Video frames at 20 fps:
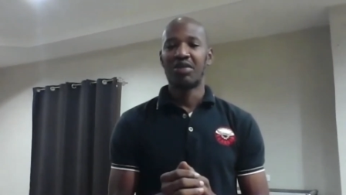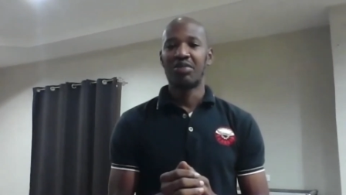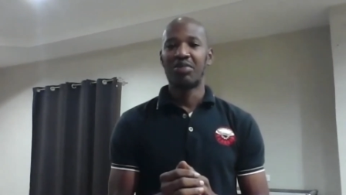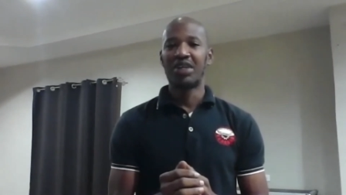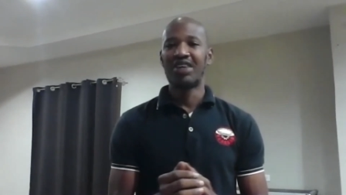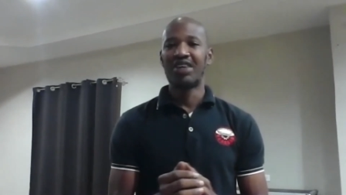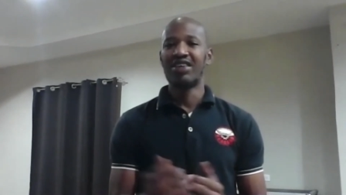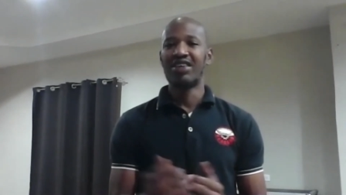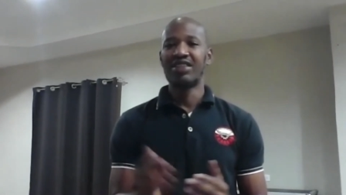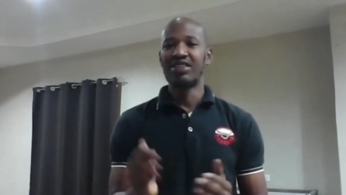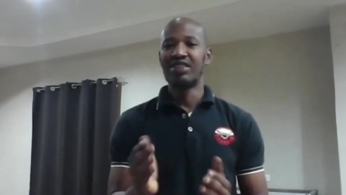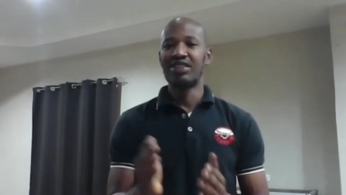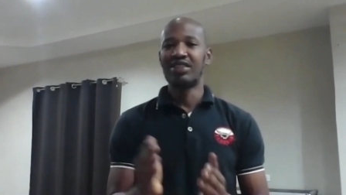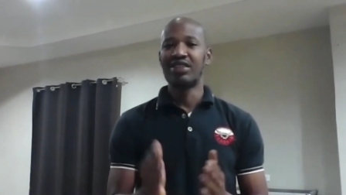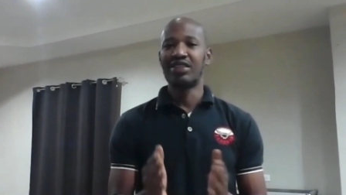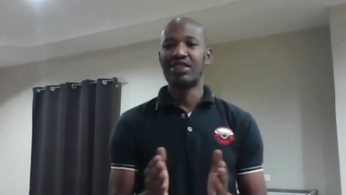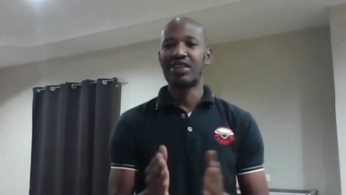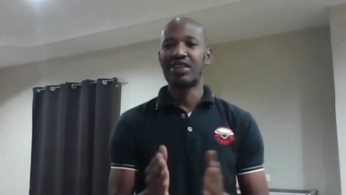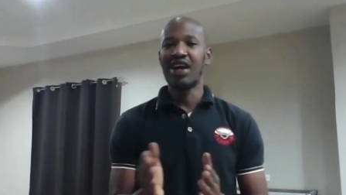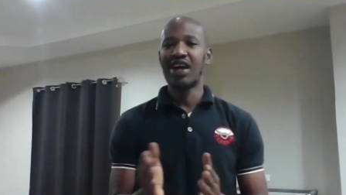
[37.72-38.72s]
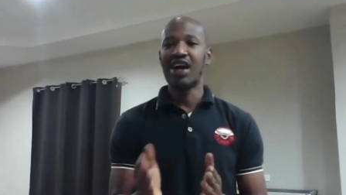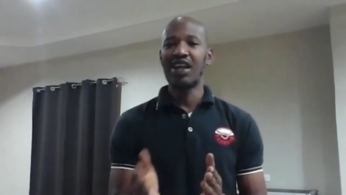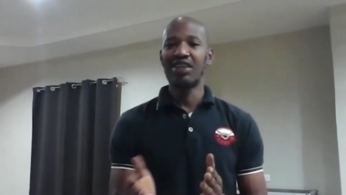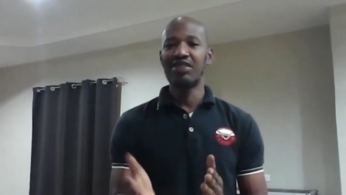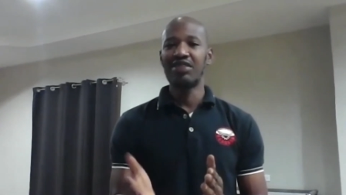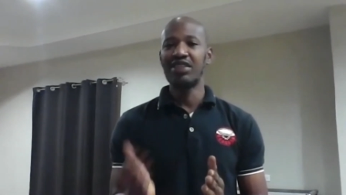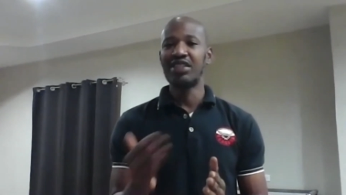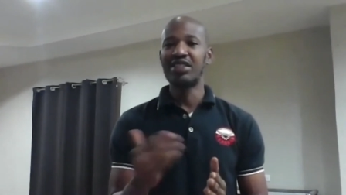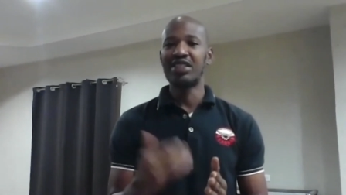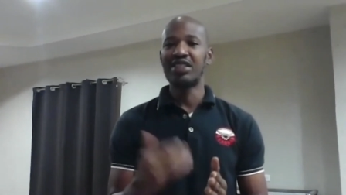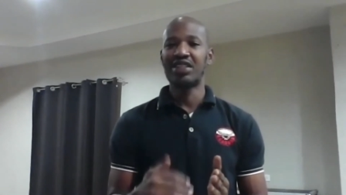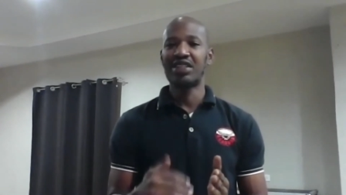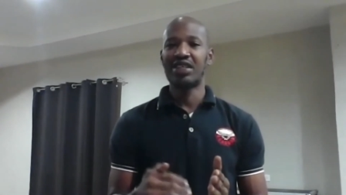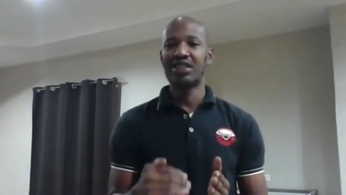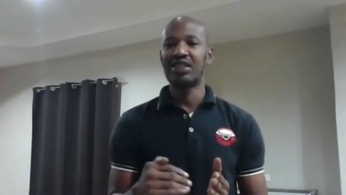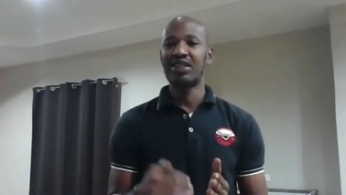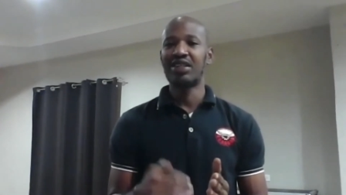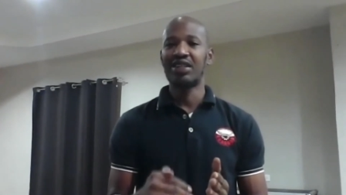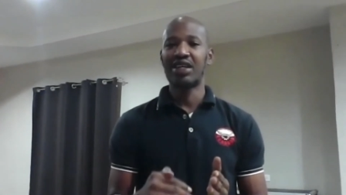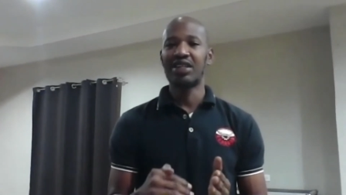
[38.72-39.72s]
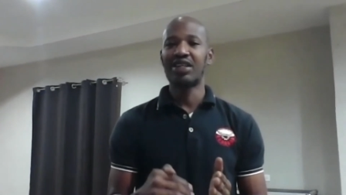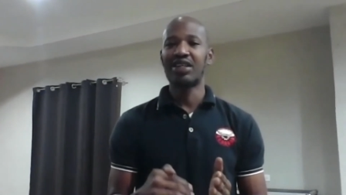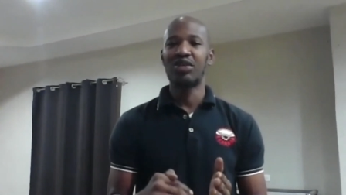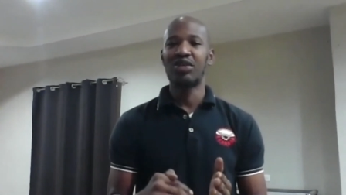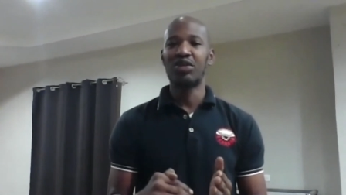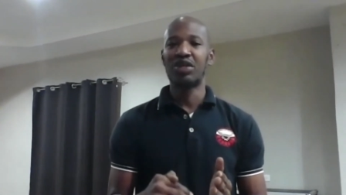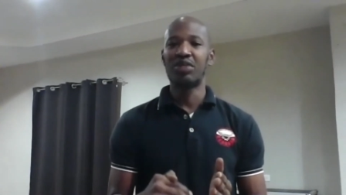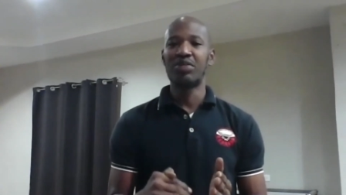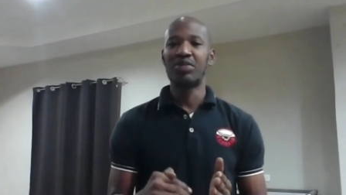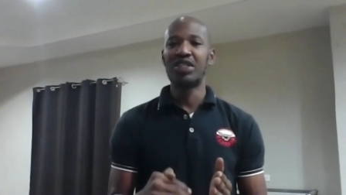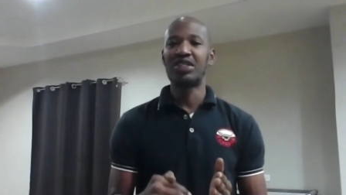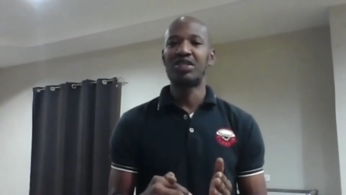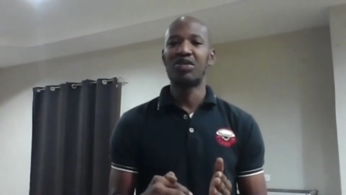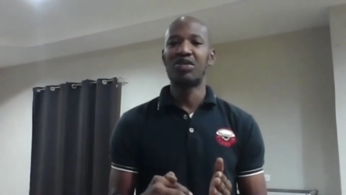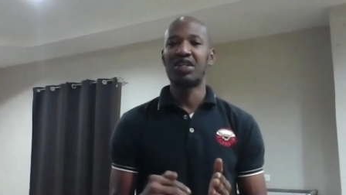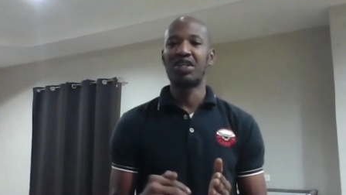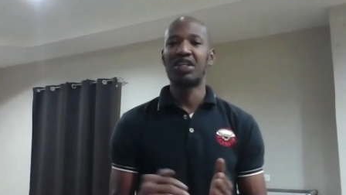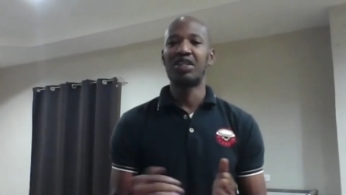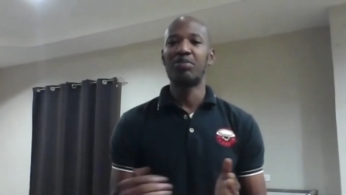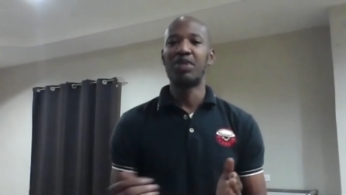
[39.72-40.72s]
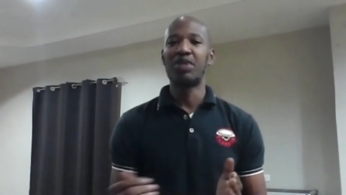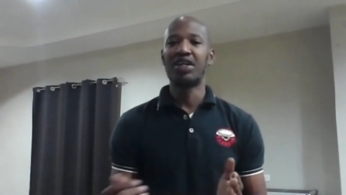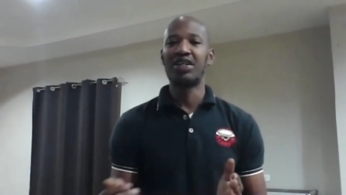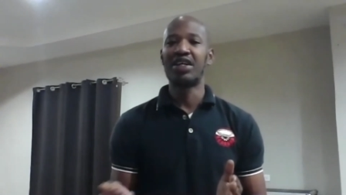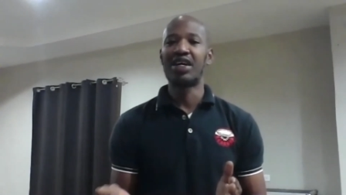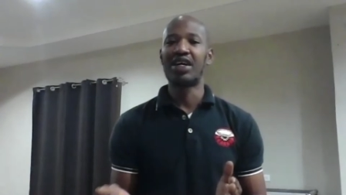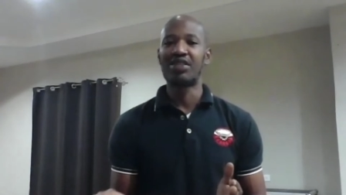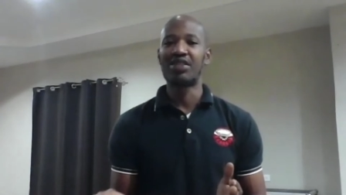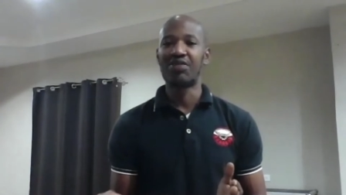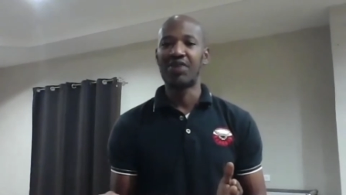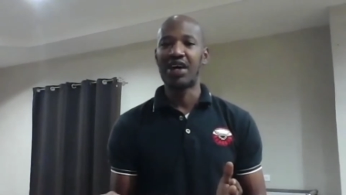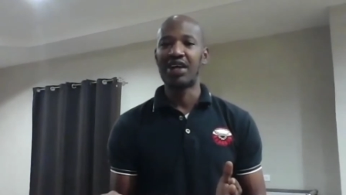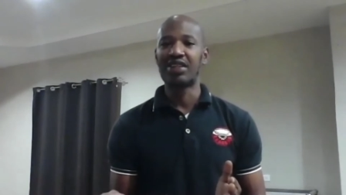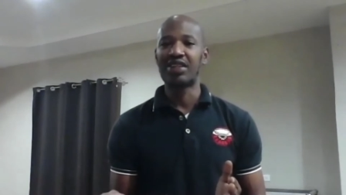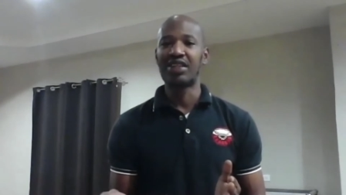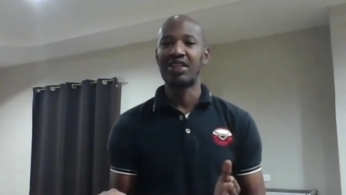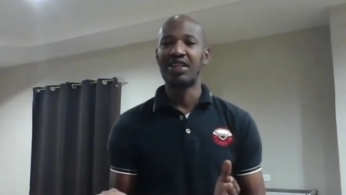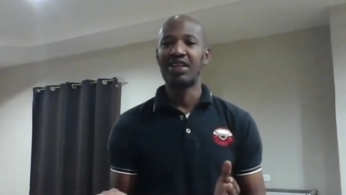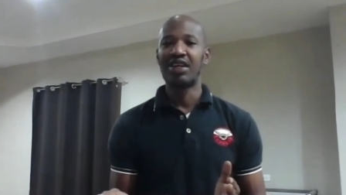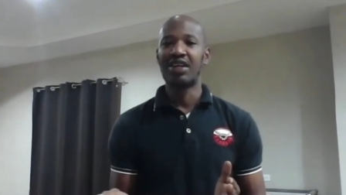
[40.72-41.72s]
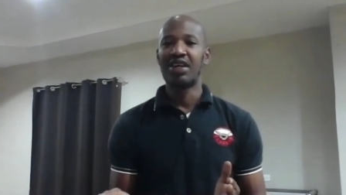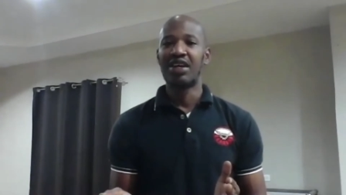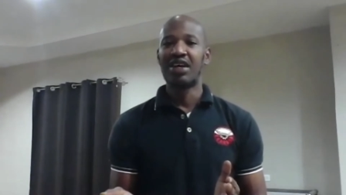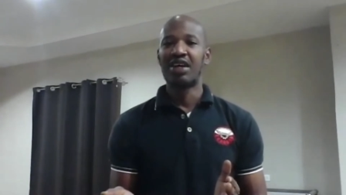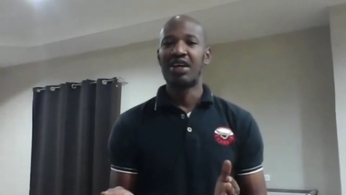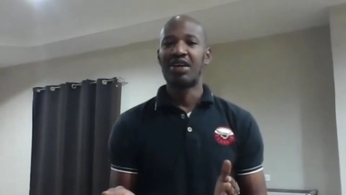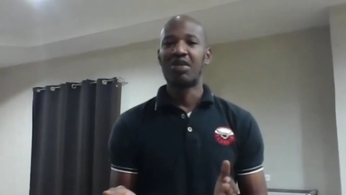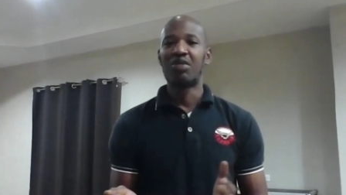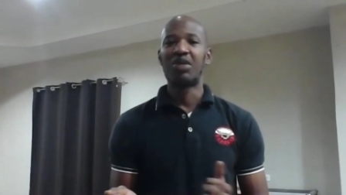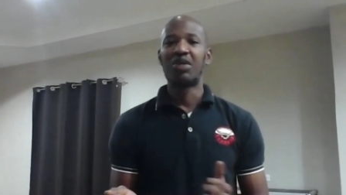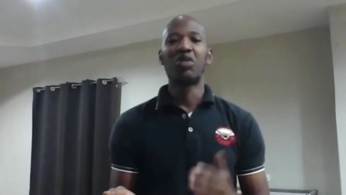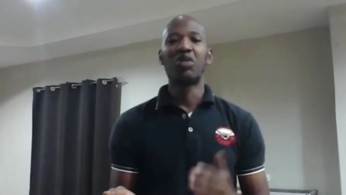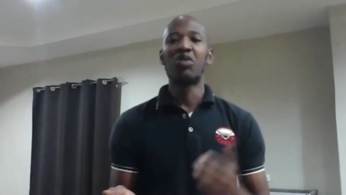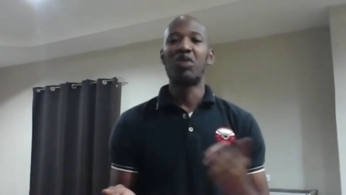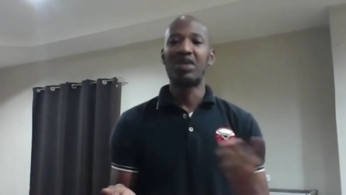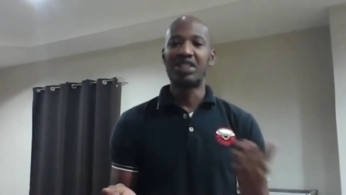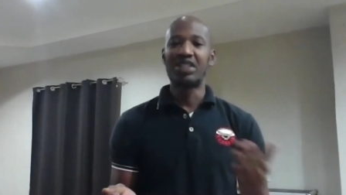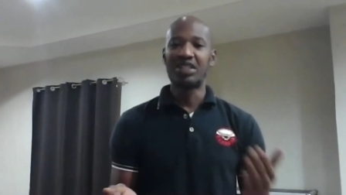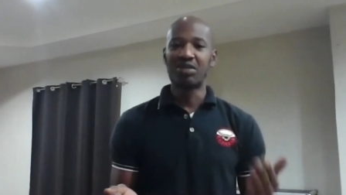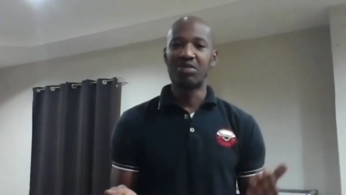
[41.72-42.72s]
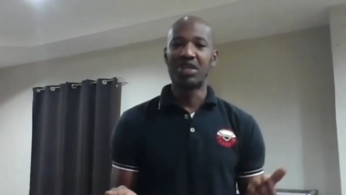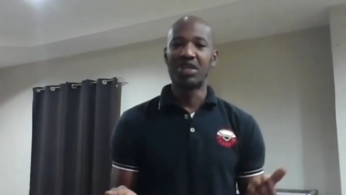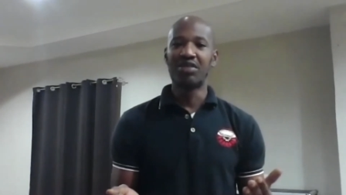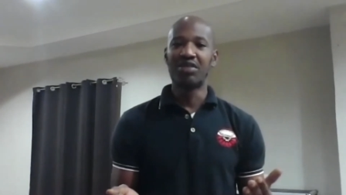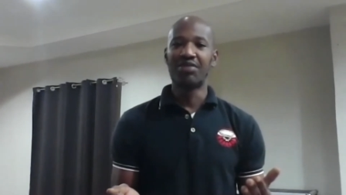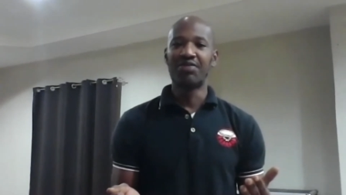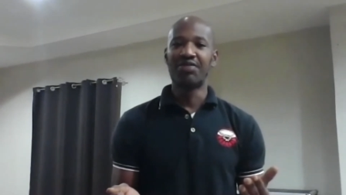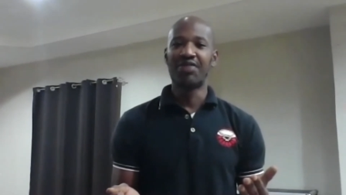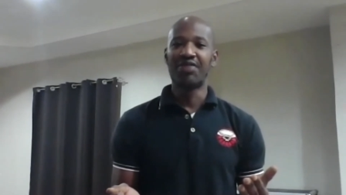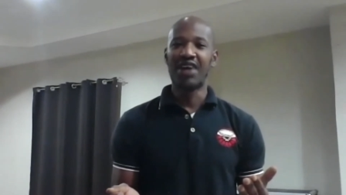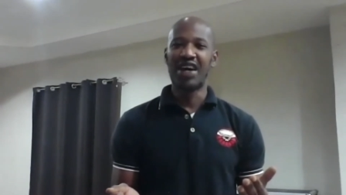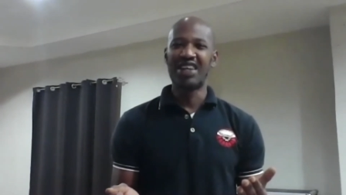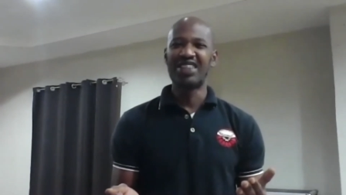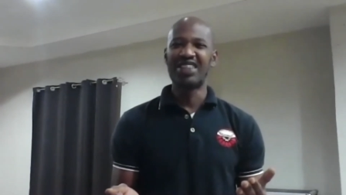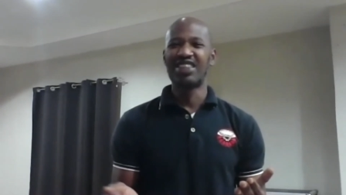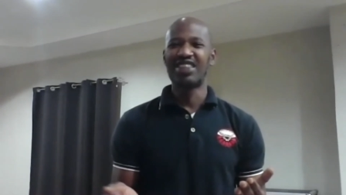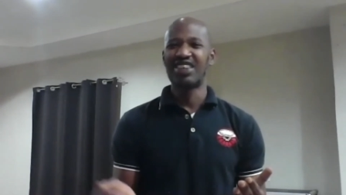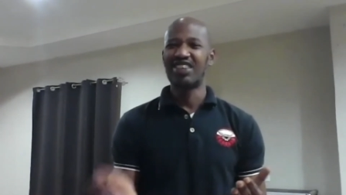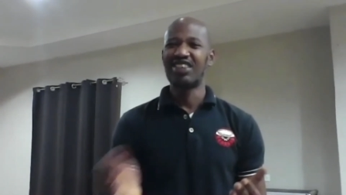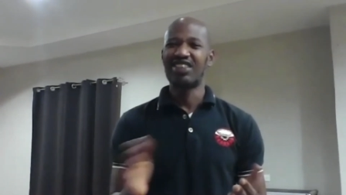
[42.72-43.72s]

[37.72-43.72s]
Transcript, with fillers: because calories is a thing that can only be stored in the body as fat. We don't want to be fat.